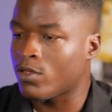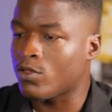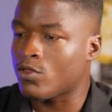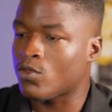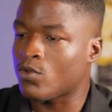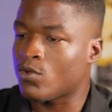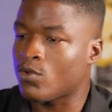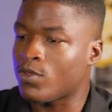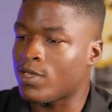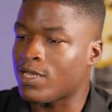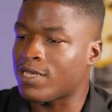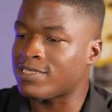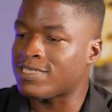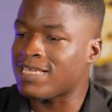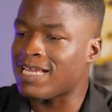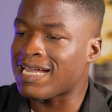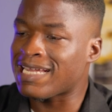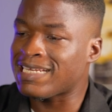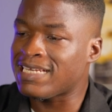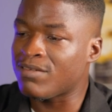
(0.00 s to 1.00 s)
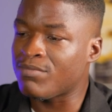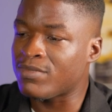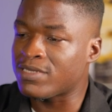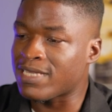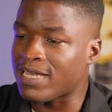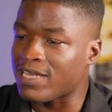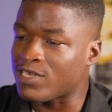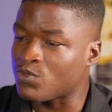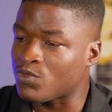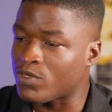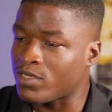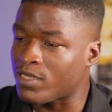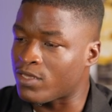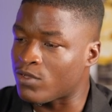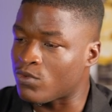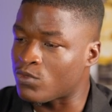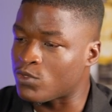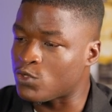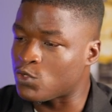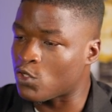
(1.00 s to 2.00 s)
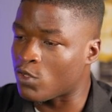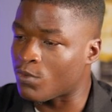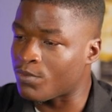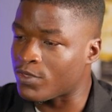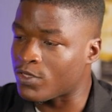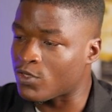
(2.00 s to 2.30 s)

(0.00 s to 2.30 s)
so you can see hard limiter is doing a good job.